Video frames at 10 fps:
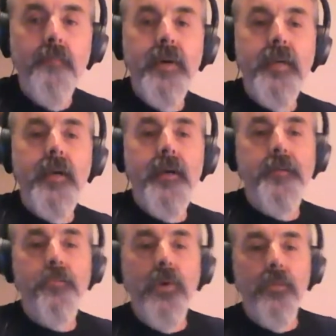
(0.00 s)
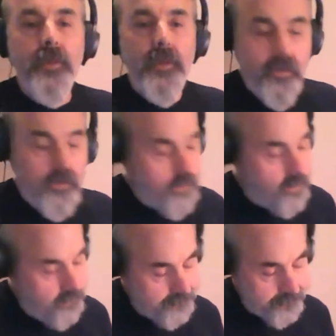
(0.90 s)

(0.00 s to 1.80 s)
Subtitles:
But what we're going to do,